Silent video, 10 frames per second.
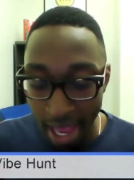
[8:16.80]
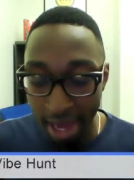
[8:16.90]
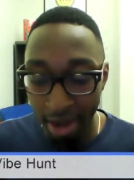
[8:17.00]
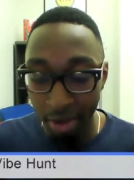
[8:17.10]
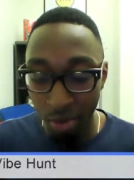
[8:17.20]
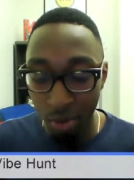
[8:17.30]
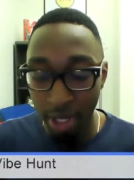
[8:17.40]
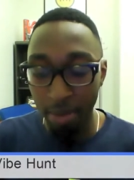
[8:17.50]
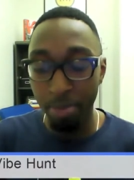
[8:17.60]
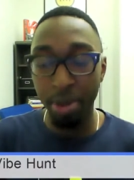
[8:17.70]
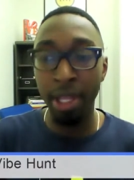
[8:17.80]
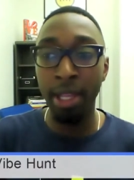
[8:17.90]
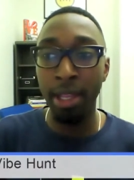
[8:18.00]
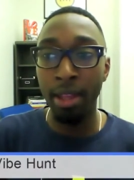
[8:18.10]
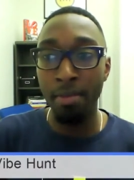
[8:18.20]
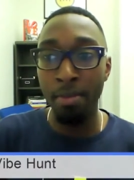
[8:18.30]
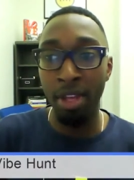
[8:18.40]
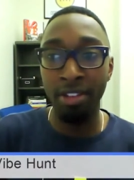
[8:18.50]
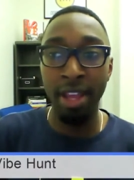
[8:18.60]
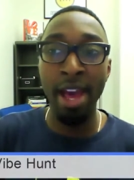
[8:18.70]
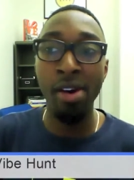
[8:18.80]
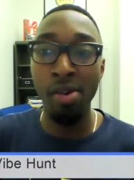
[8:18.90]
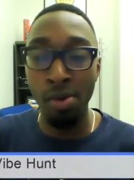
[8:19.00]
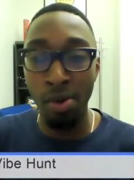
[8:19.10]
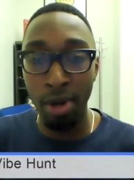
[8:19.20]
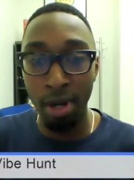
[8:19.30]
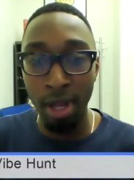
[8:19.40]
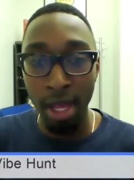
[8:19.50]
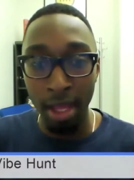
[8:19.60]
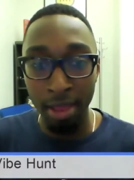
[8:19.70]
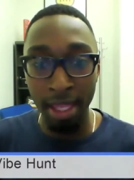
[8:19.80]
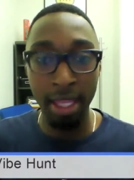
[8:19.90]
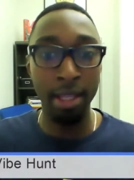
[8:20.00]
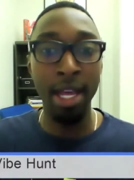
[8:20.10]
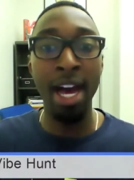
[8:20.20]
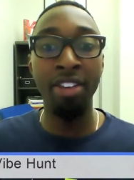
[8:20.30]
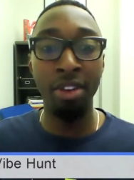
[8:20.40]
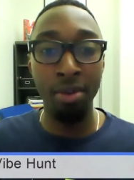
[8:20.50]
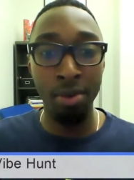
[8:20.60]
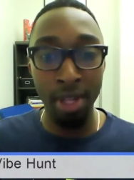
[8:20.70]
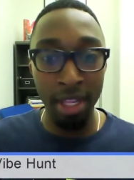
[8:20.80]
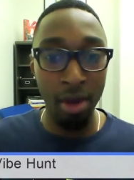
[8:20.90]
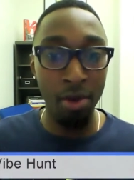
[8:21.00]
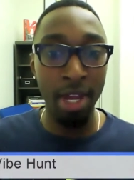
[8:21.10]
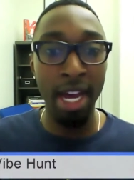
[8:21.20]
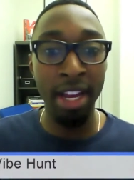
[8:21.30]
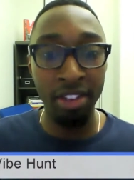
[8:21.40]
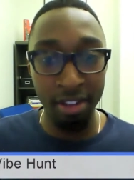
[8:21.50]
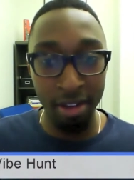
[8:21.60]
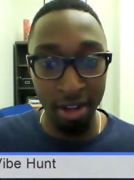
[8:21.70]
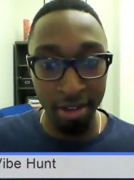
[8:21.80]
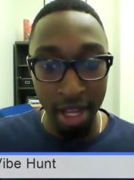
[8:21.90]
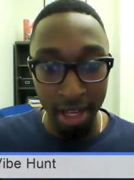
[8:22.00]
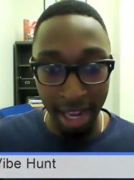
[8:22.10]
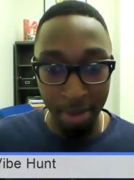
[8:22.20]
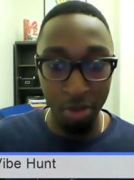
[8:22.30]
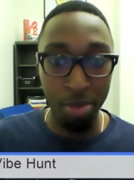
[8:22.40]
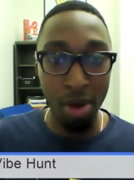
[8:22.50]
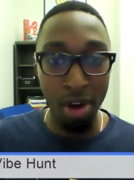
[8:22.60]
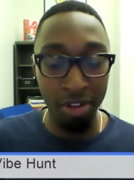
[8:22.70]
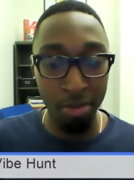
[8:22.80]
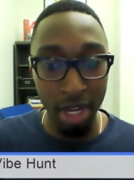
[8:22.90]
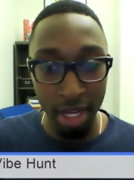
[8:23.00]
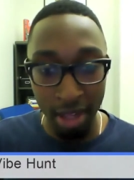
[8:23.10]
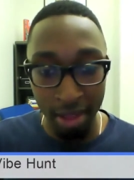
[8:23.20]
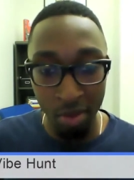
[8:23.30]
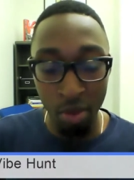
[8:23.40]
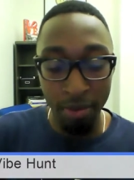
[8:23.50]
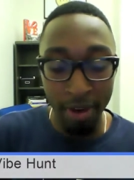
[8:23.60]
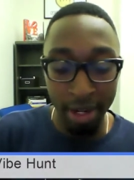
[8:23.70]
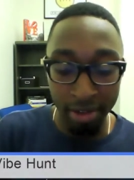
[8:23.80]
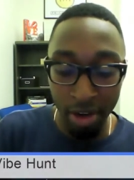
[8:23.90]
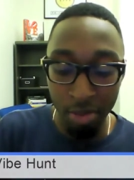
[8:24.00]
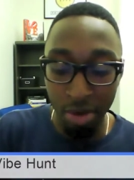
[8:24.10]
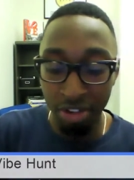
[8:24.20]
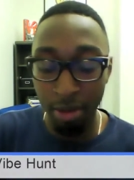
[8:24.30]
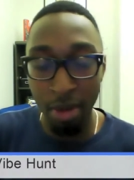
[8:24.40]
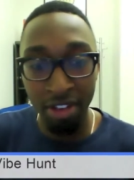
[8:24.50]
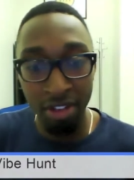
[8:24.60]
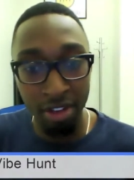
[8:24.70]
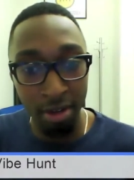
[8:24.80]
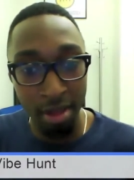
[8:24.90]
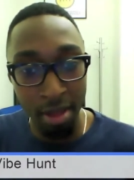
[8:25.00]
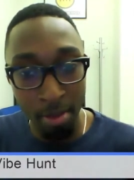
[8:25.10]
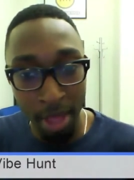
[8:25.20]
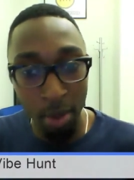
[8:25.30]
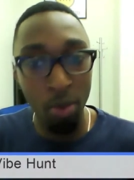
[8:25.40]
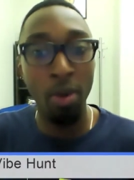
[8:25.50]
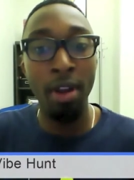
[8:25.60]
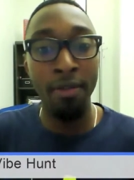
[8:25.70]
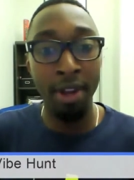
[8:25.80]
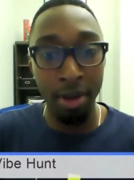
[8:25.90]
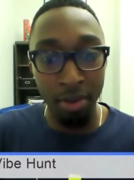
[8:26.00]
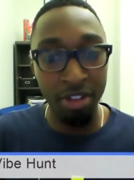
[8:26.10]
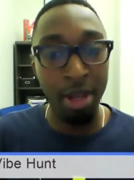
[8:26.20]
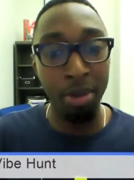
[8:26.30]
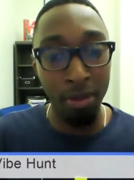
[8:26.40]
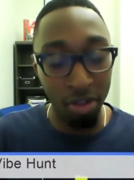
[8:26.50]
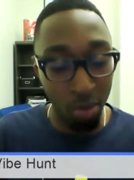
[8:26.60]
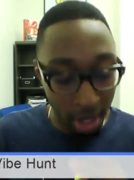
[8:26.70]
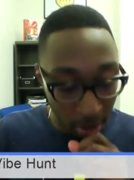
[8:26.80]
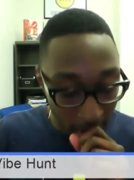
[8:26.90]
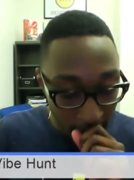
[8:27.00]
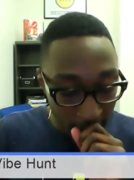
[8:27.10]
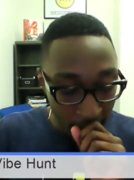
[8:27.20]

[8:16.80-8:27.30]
and we completely missed out on the ecological, eco consciousness type of blogs and media. And then when we finally started pushing messaging into them, they were re- very receptive as well.